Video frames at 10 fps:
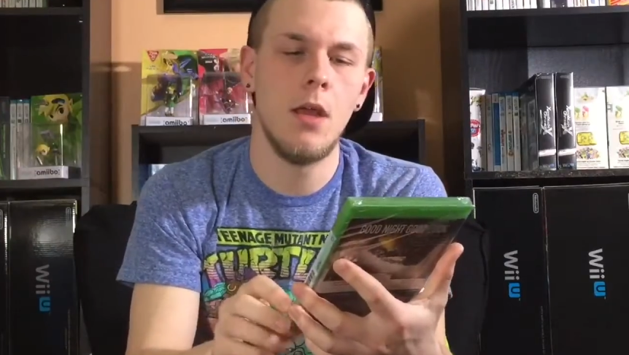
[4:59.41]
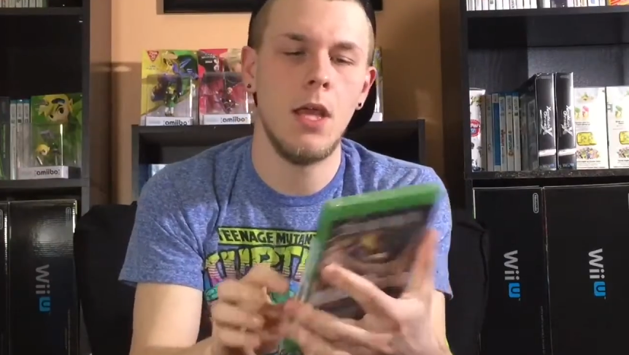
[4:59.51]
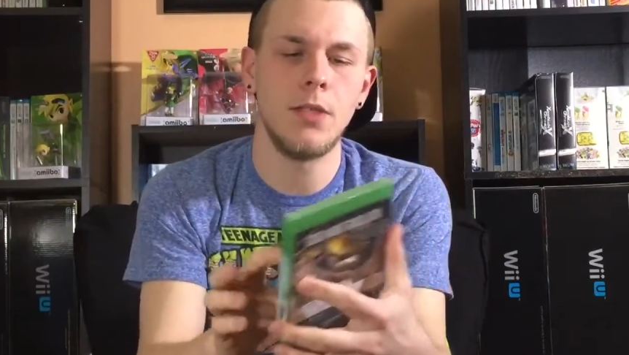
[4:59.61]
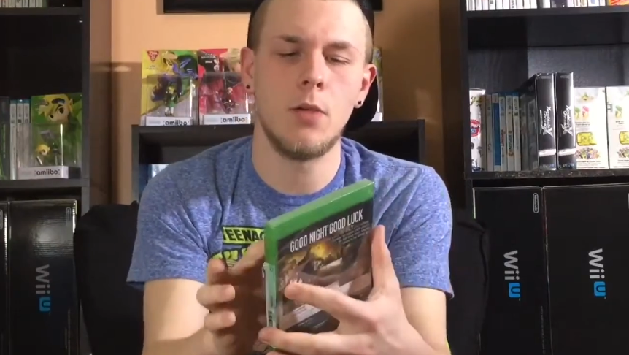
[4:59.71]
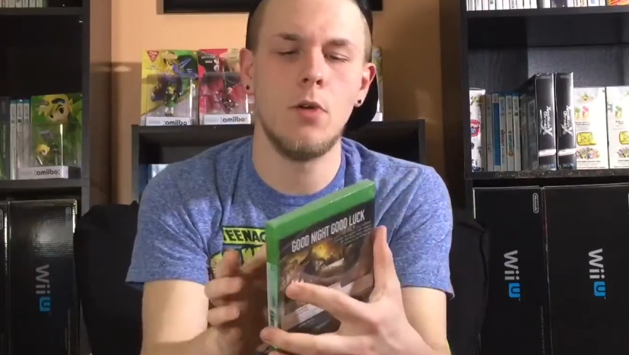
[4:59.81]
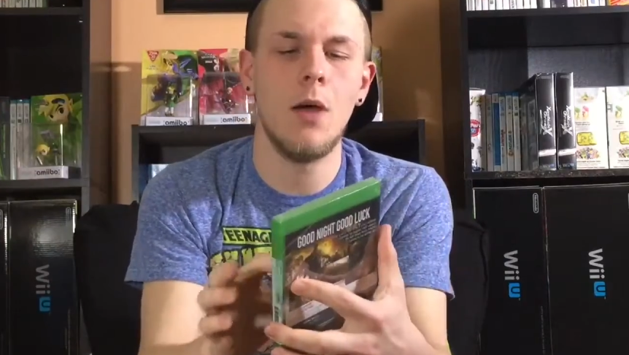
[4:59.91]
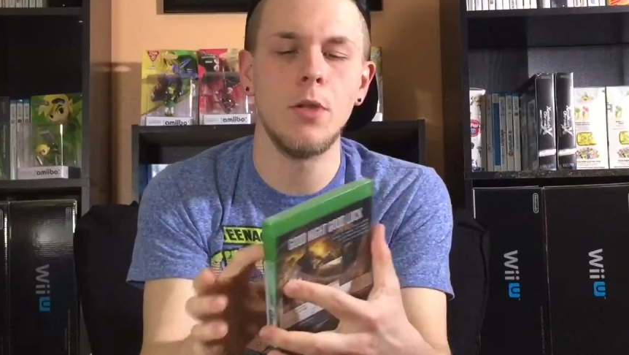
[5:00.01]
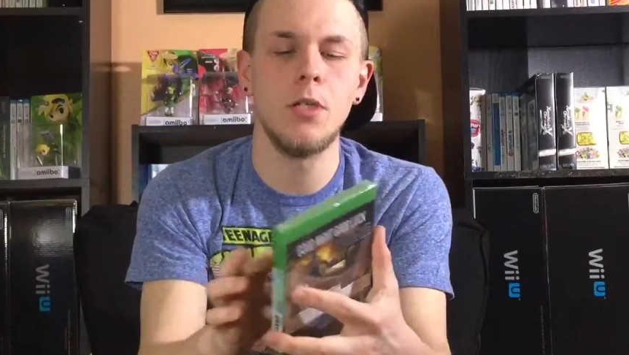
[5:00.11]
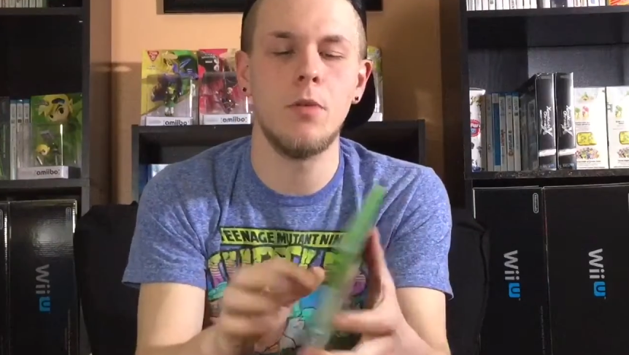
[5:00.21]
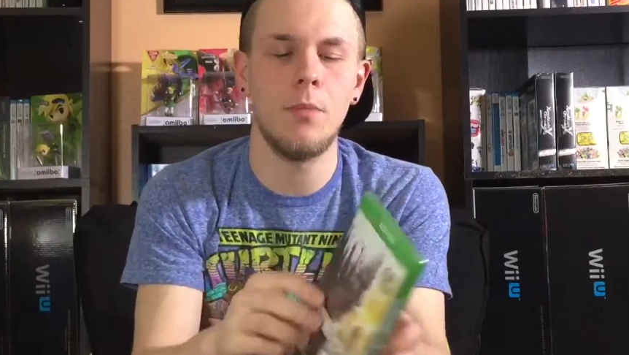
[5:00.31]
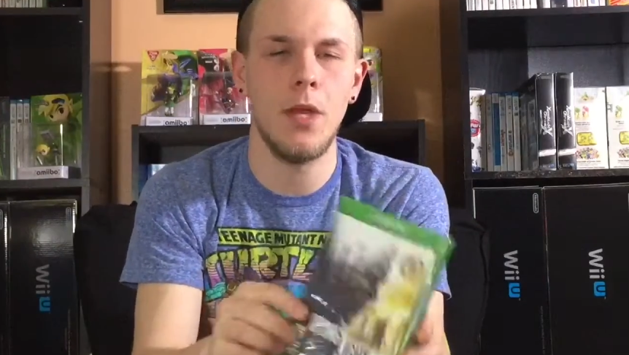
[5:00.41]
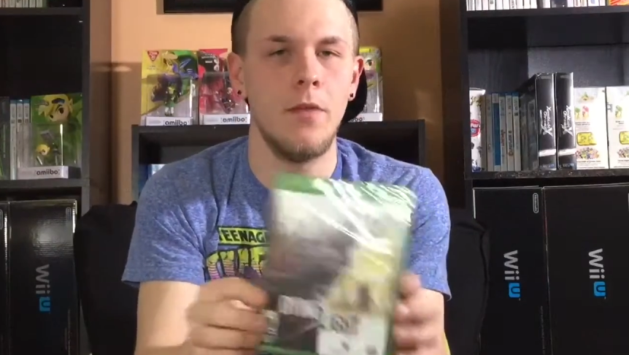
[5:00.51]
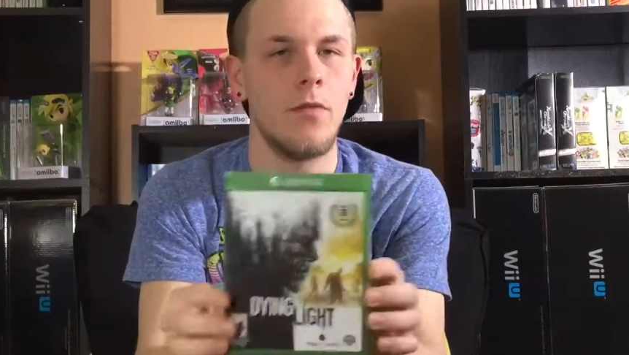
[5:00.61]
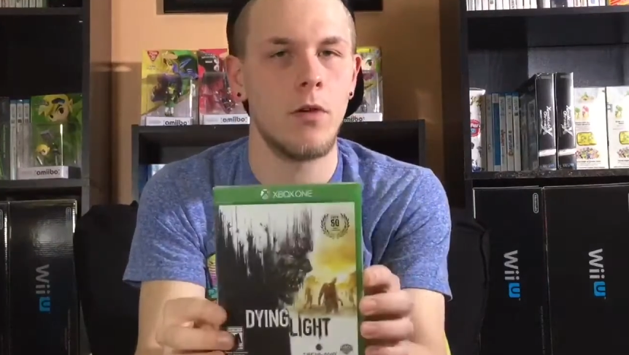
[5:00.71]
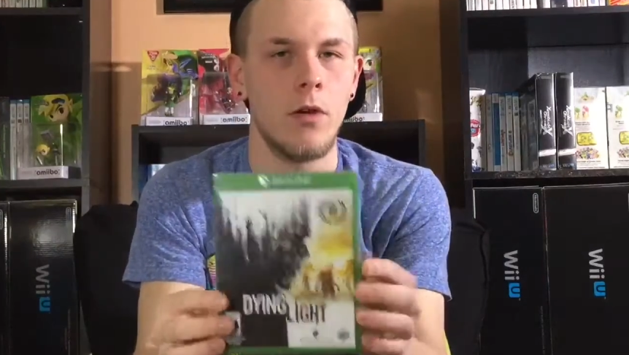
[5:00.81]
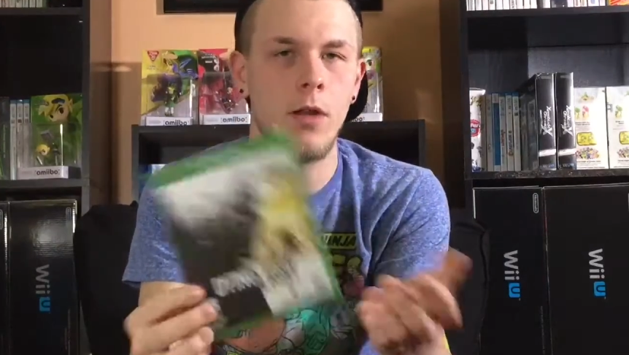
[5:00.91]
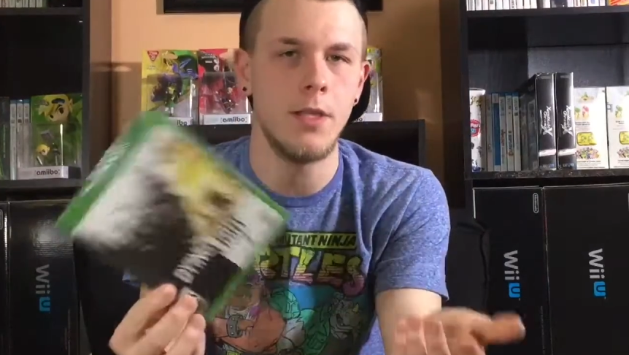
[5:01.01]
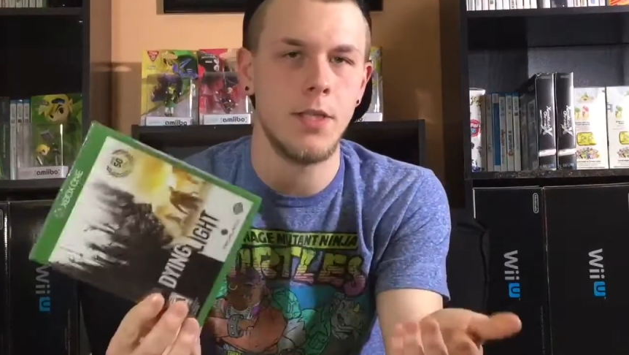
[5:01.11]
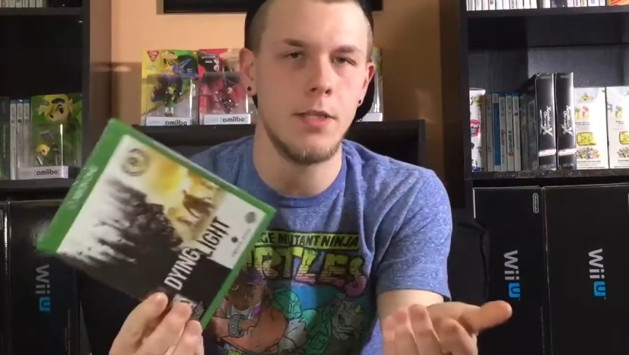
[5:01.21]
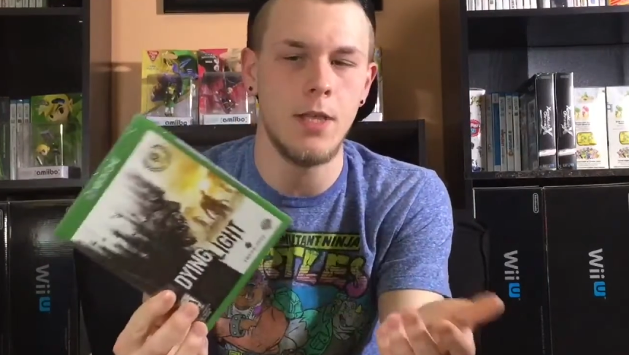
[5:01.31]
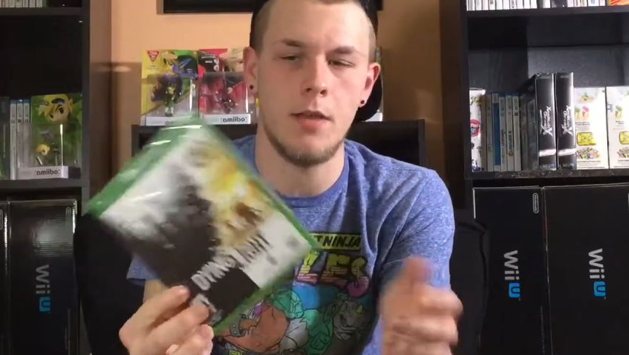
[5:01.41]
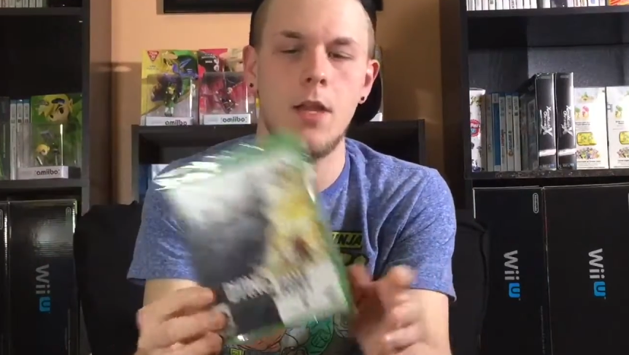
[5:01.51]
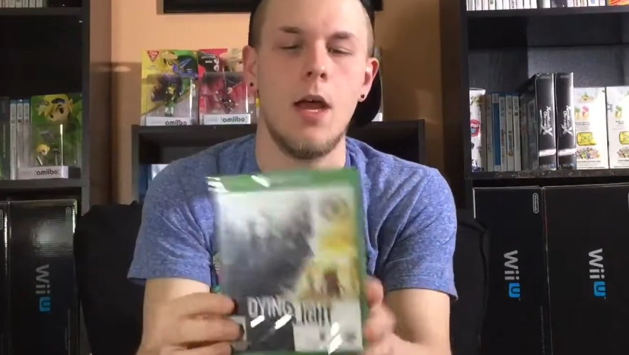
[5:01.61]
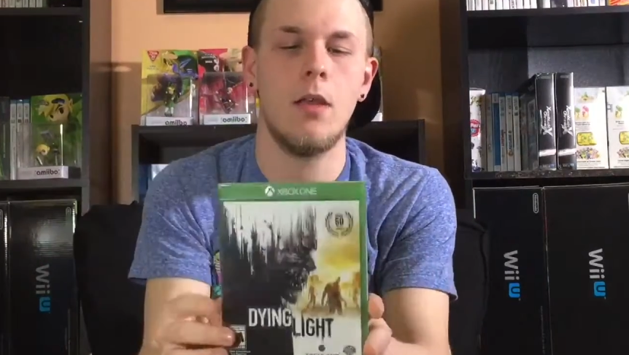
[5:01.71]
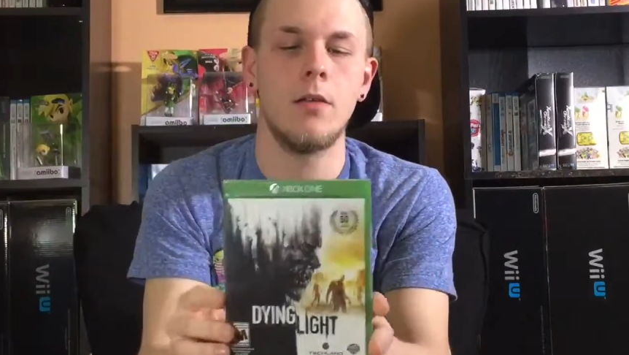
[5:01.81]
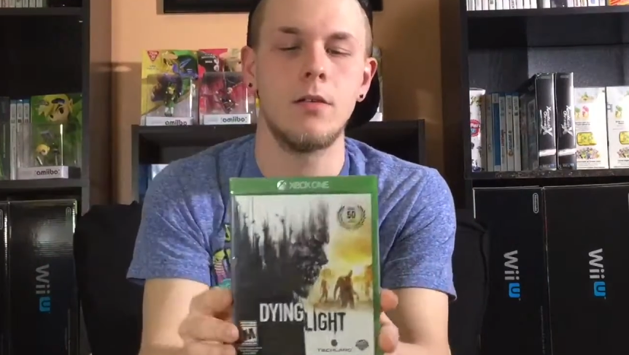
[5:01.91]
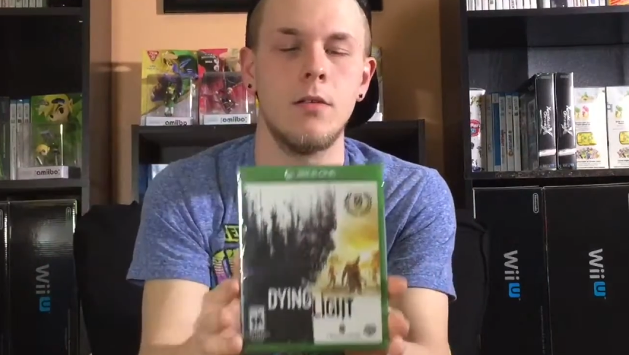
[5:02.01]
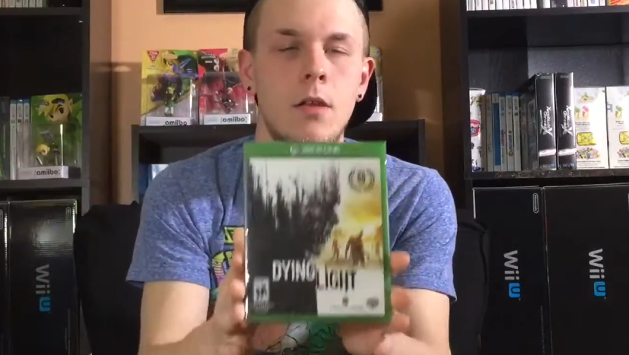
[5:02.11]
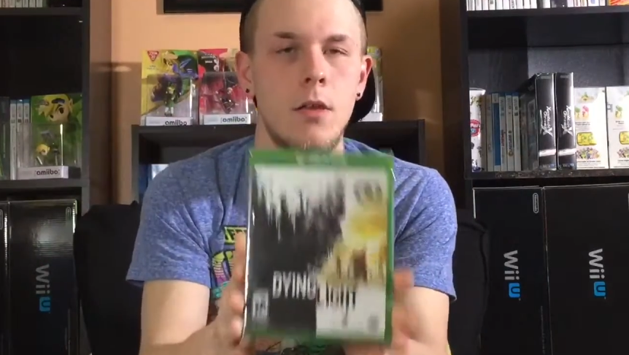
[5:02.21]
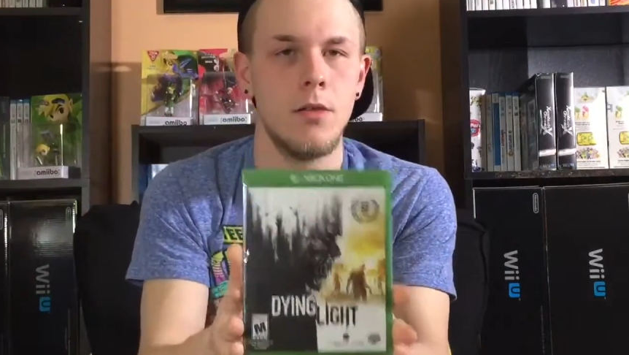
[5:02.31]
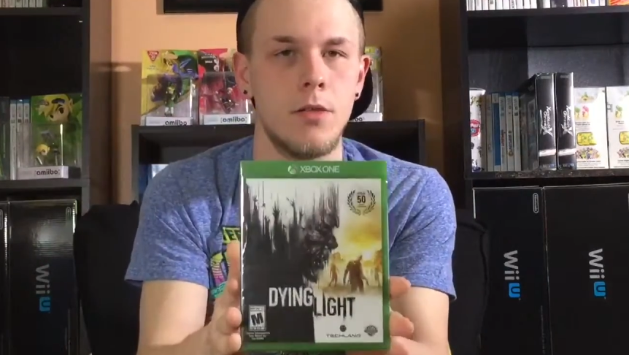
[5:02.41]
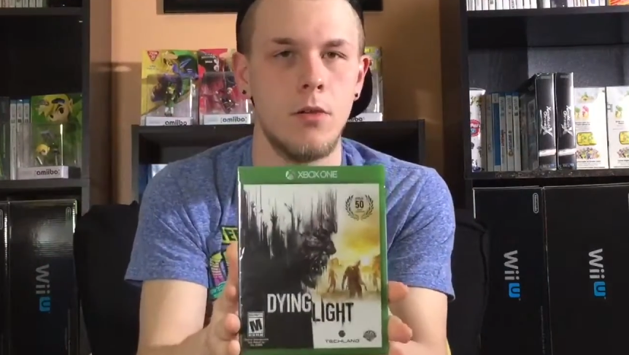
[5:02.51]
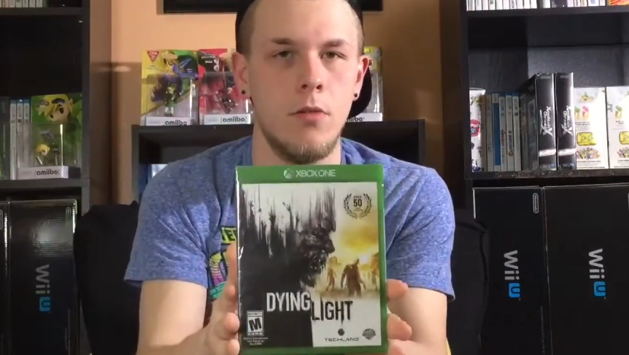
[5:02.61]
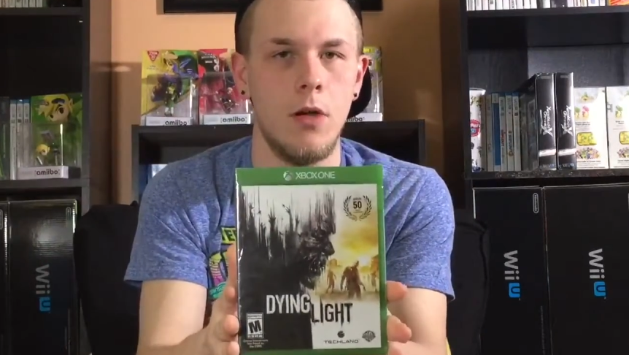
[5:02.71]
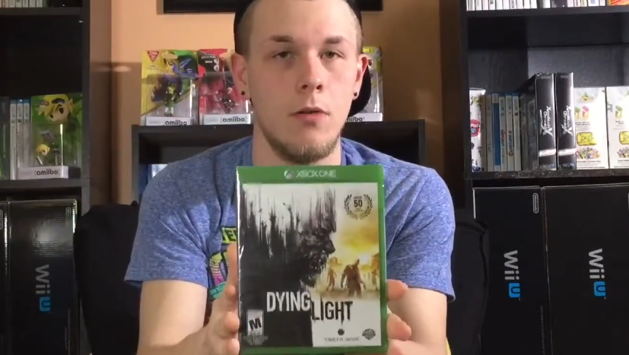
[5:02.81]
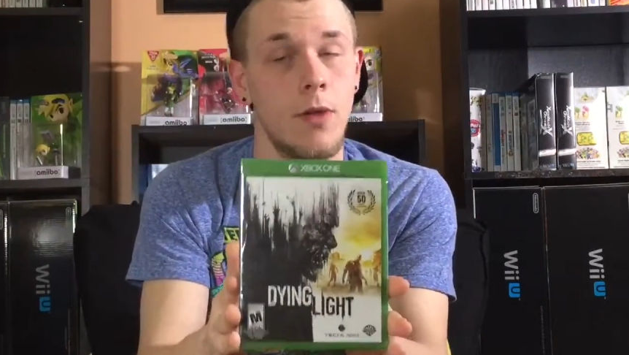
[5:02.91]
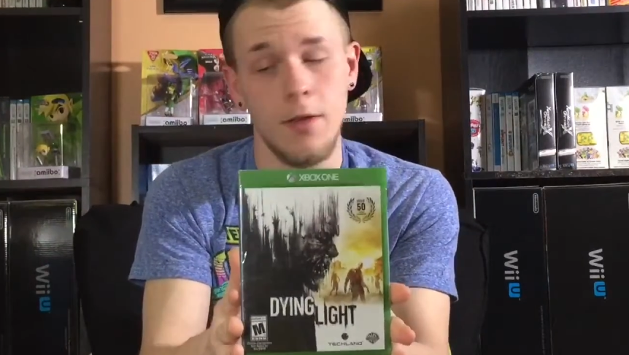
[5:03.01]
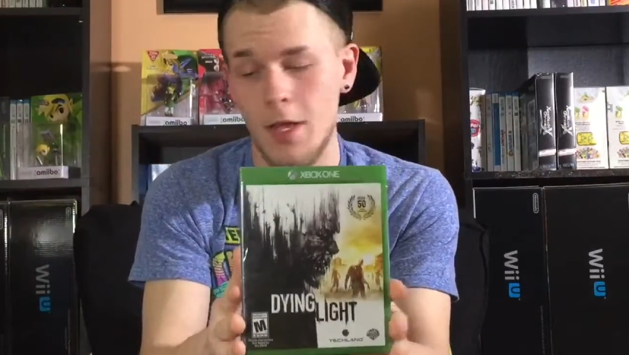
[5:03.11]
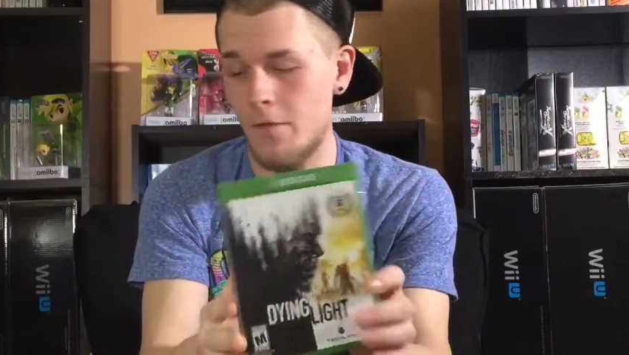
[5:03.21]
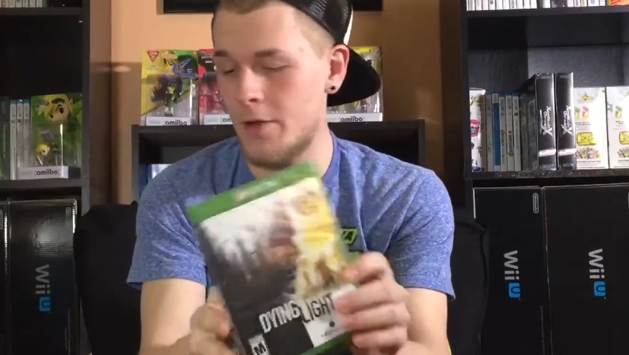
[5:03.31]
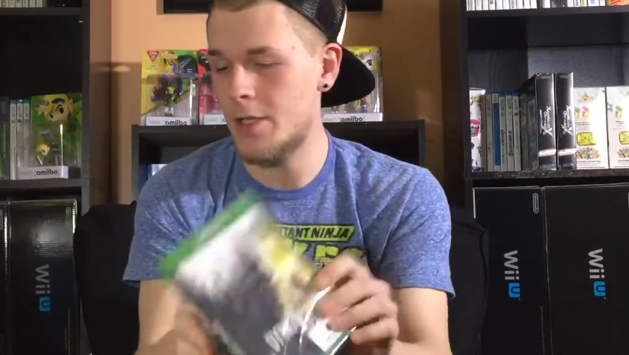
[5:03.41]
And he was like, well, how much do you want to pay for it? And I said $10. So got that for